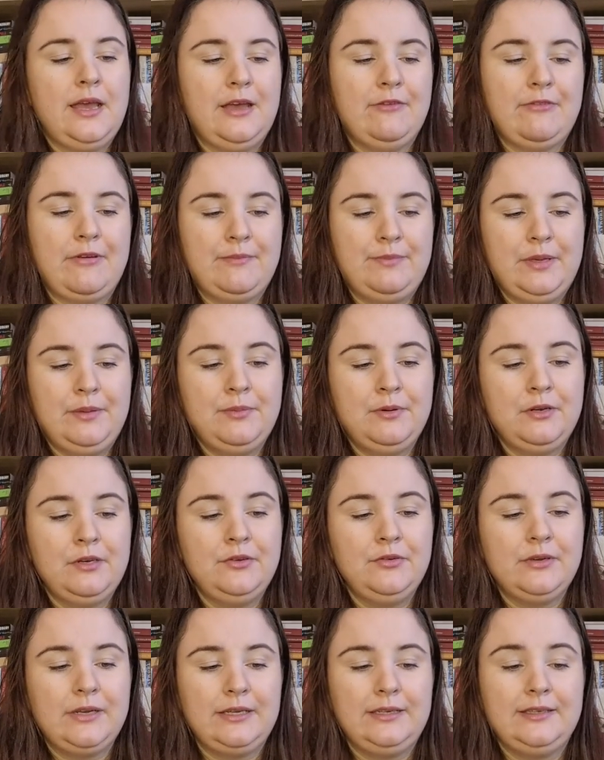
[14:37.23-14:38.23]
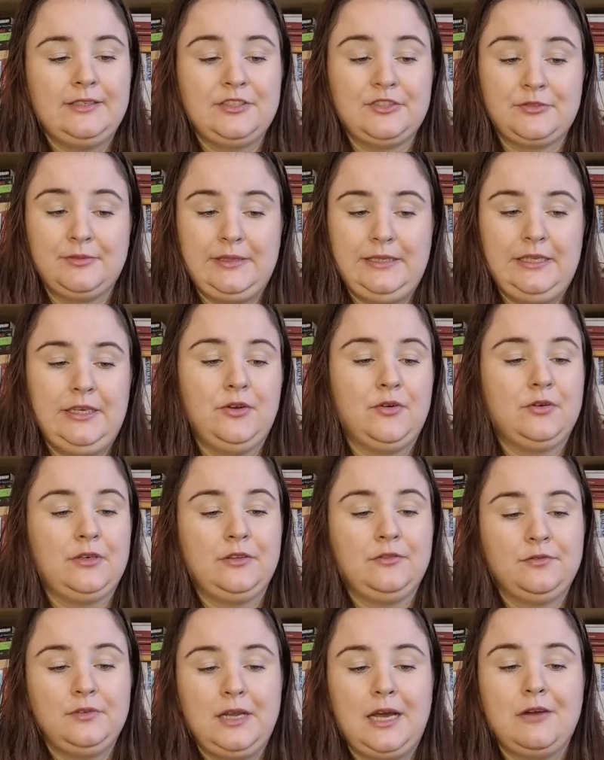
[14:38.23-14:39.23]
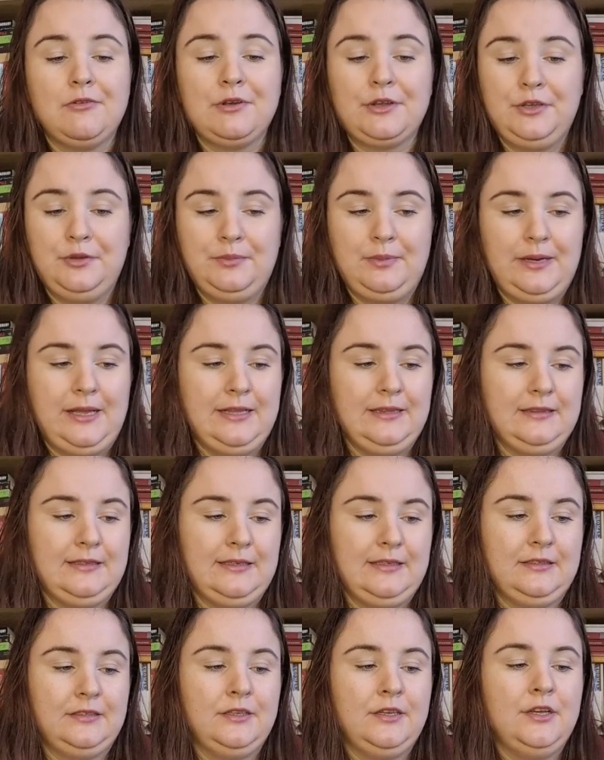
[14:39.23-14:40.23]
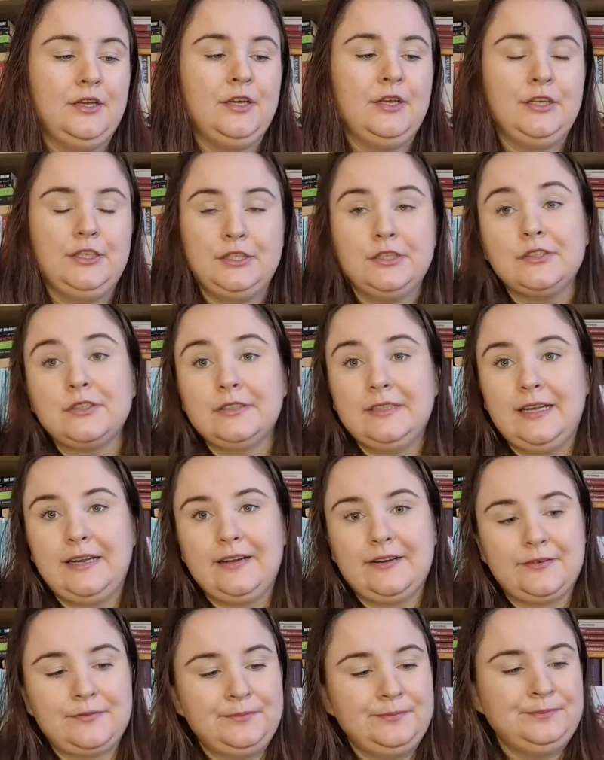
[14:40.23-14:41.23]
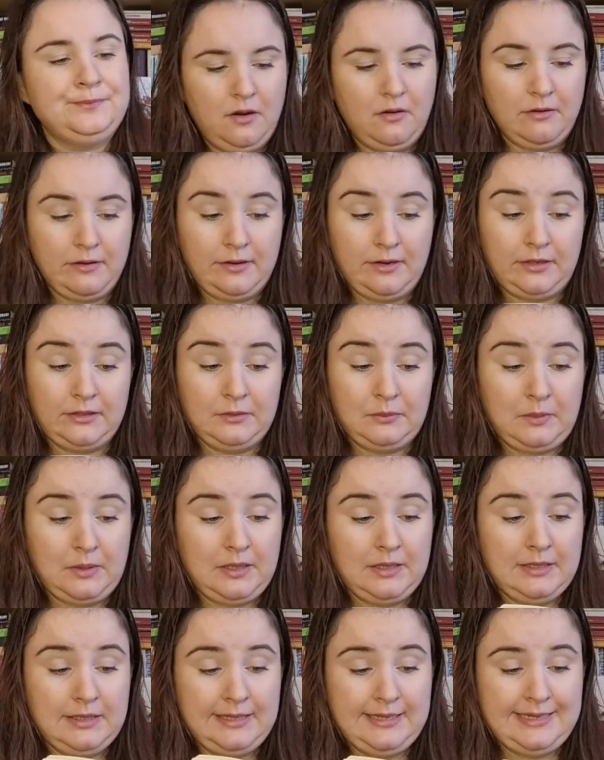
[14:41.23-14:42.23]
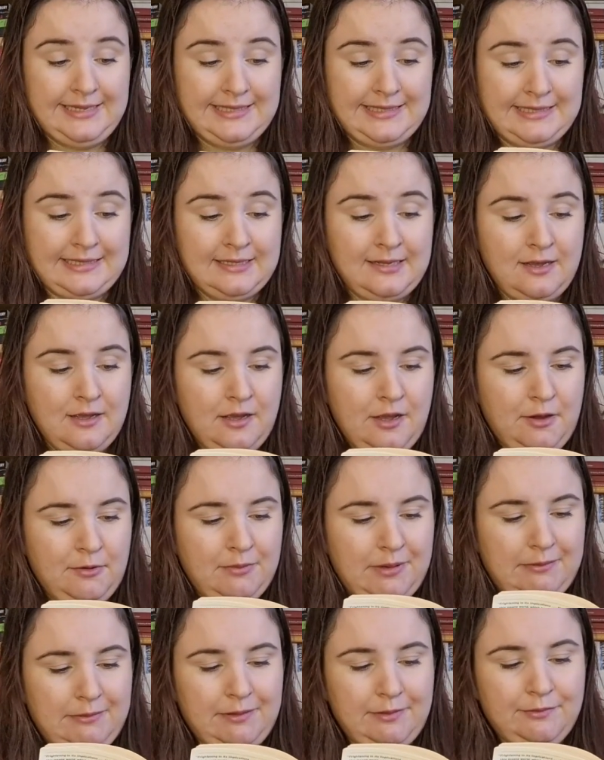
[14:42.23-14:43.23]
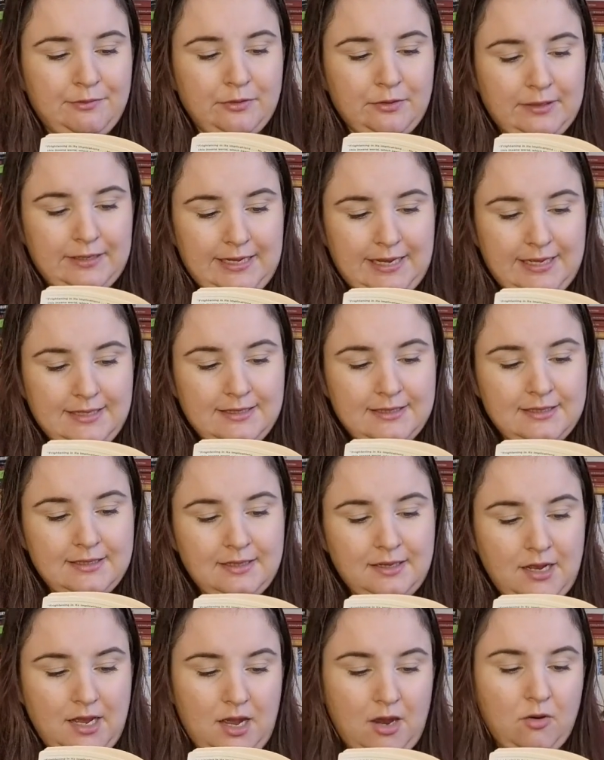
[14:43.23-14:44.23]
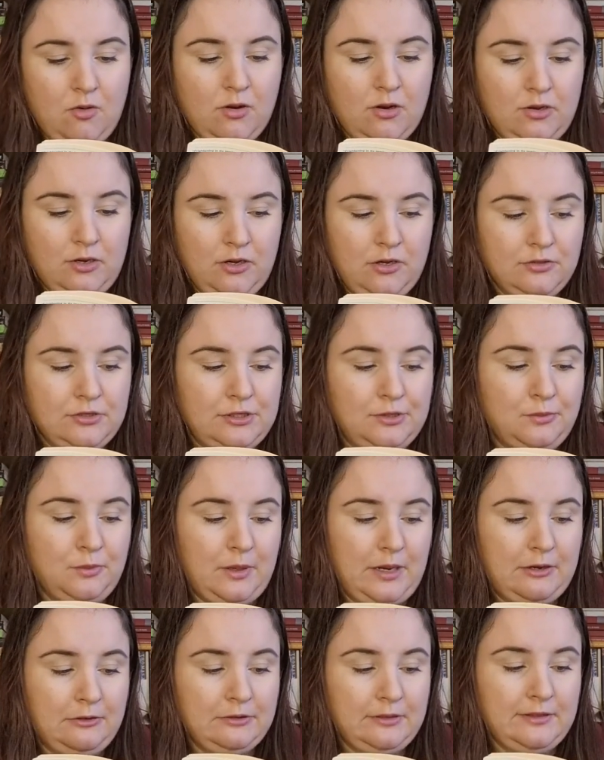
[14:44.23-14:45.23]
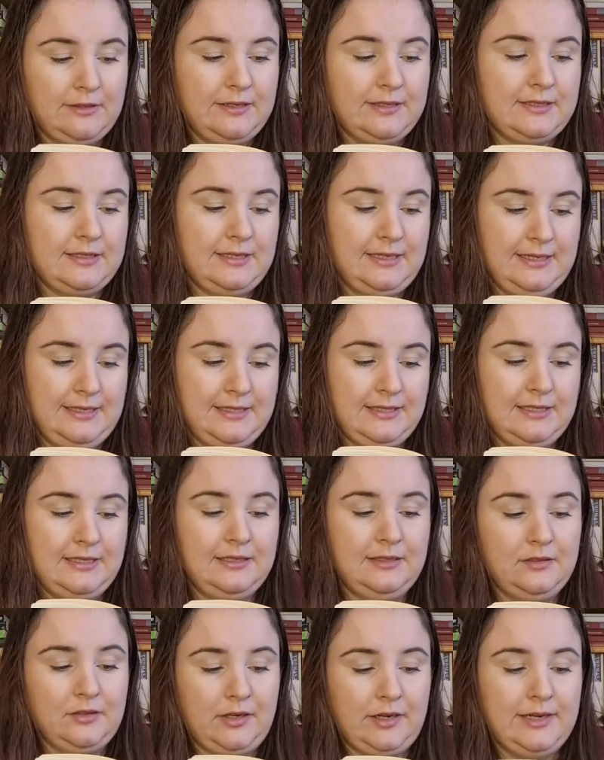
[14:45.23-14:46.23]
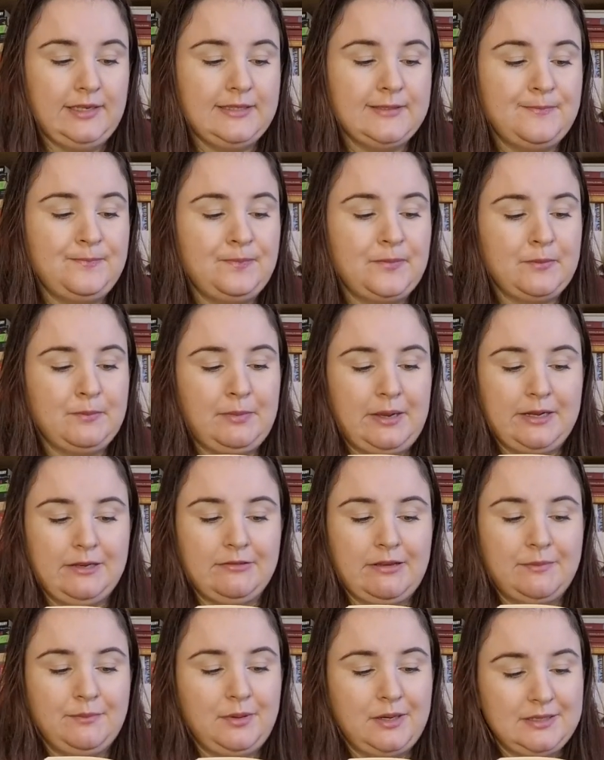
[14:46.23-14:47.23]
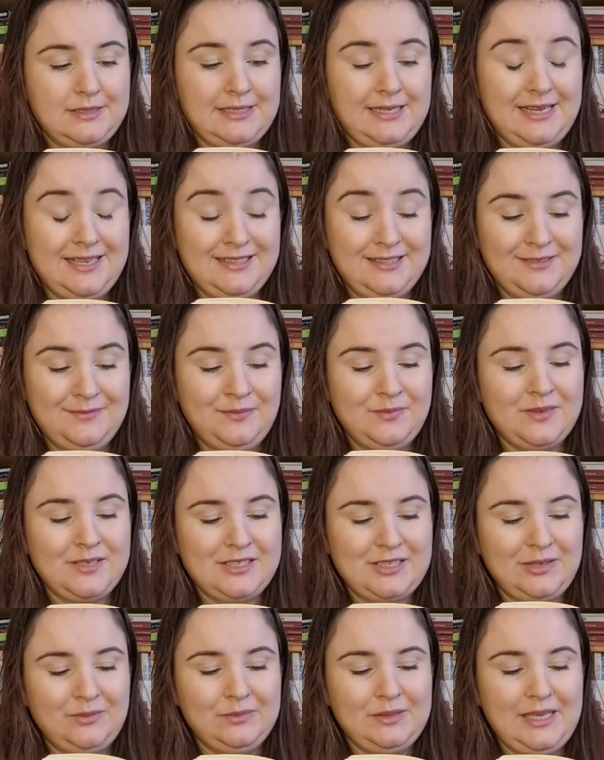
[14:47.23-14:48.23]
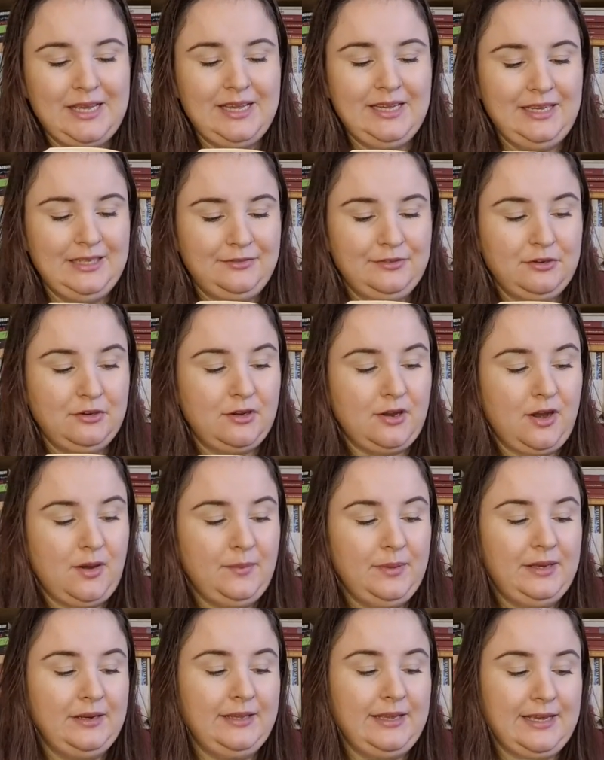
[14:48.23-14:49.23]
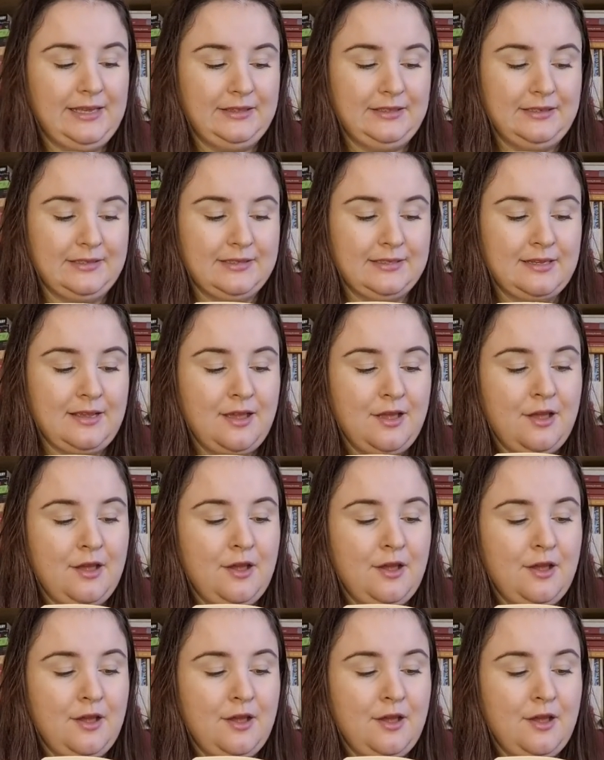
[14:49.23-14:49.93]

And when people look at a tree or the flower you planted, you're there. Or another one is when we forget how close the wilderness is in the night, my grandpa said, someday it will come and get us,